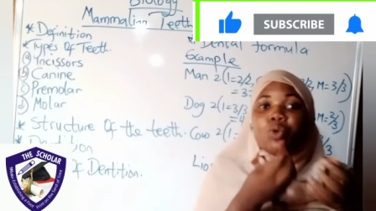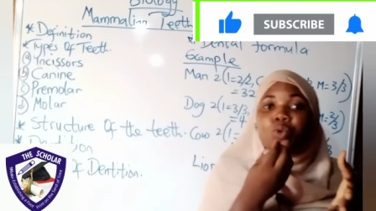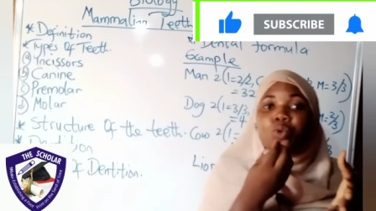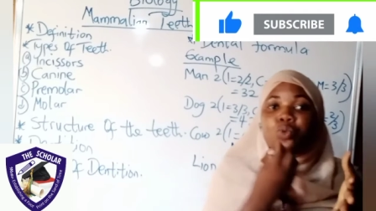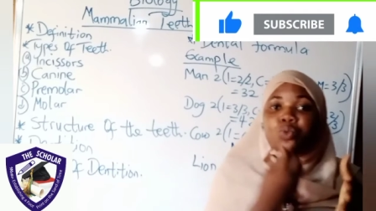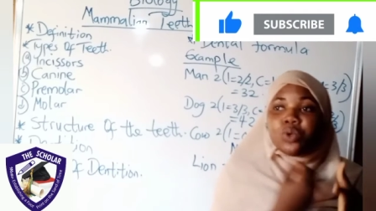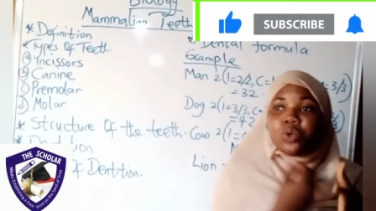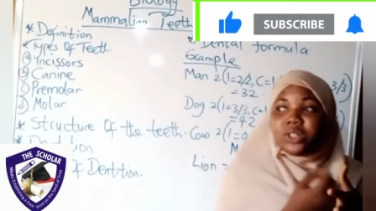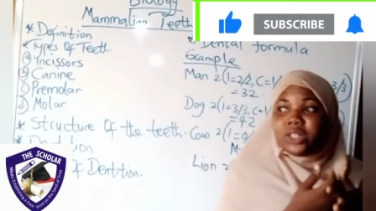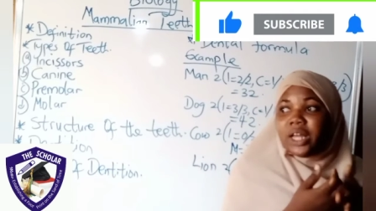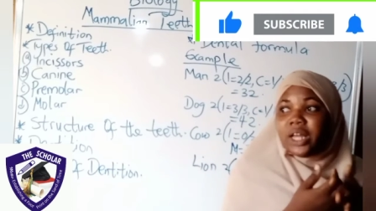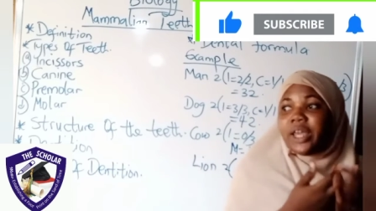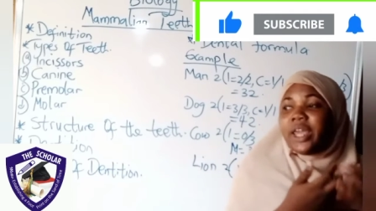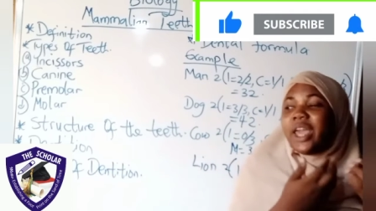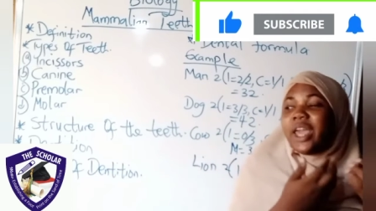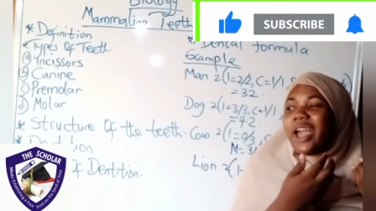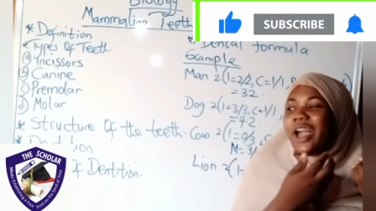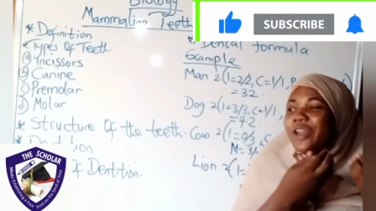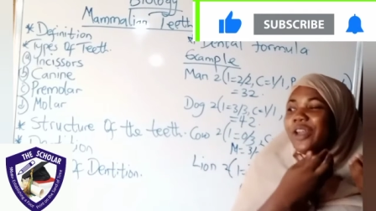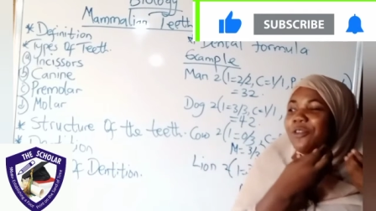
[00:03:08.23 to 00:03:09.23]
cold water
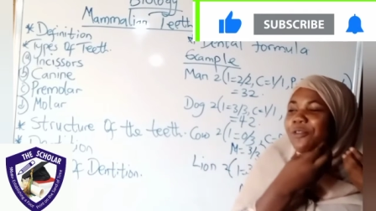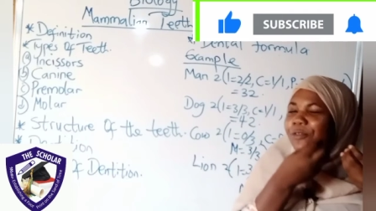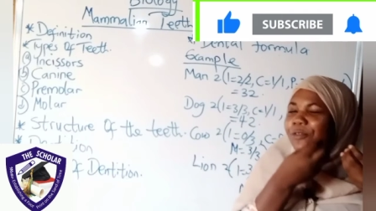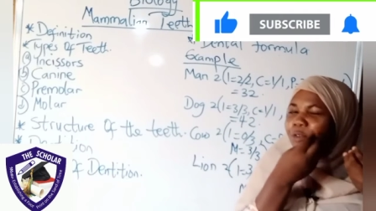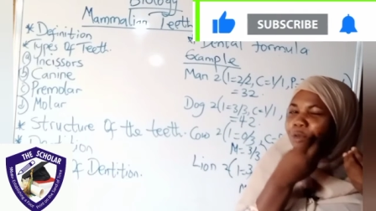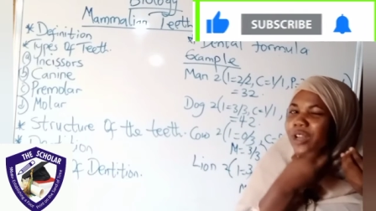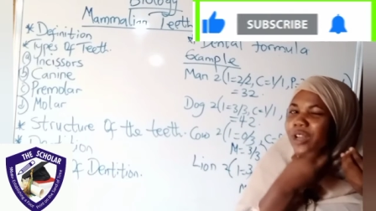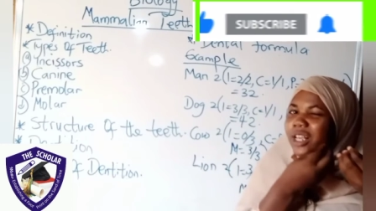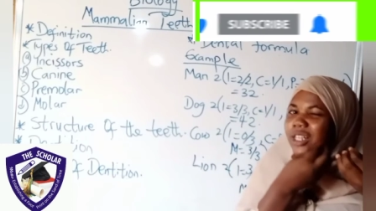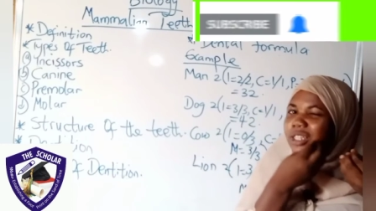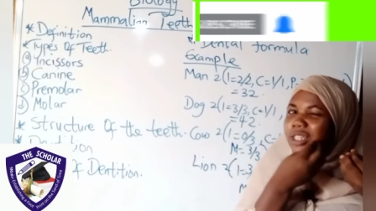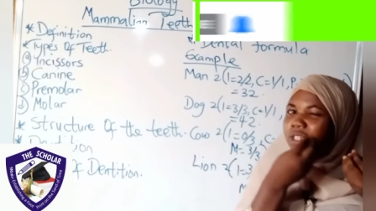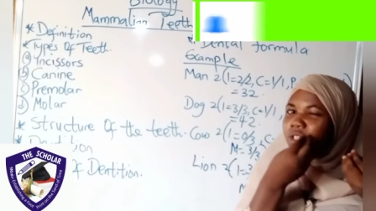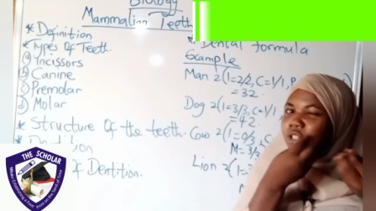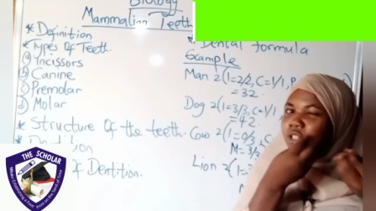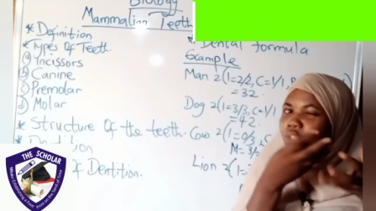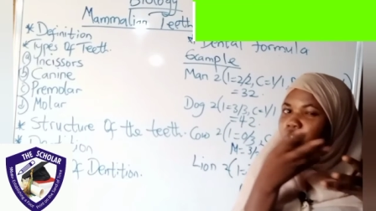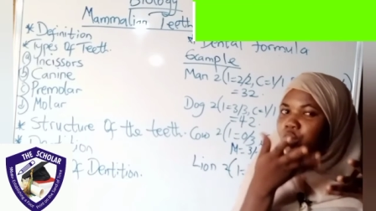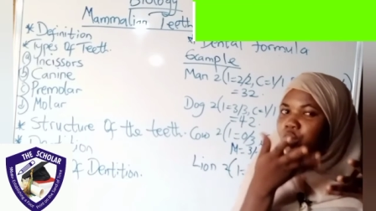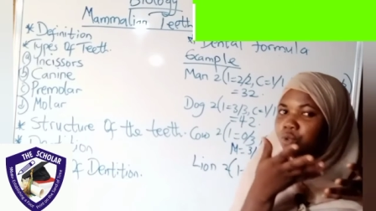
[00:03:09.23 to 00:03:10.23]
and you feel that
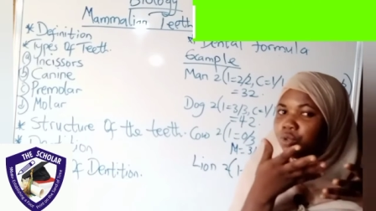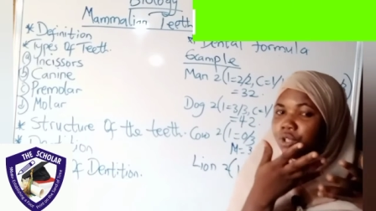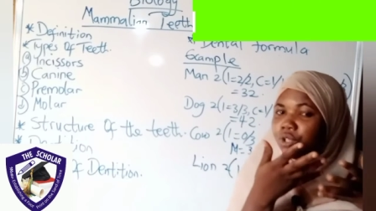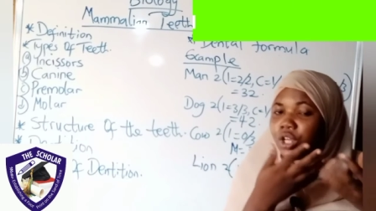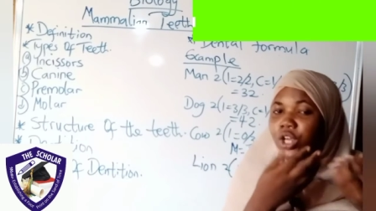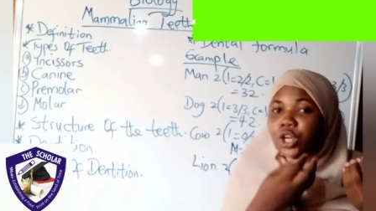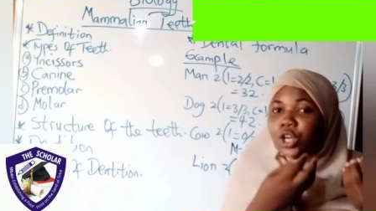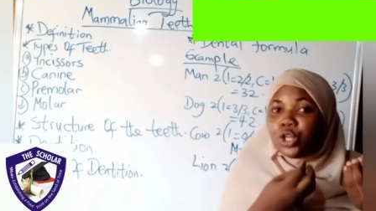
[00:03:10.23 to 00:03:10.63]
sensation.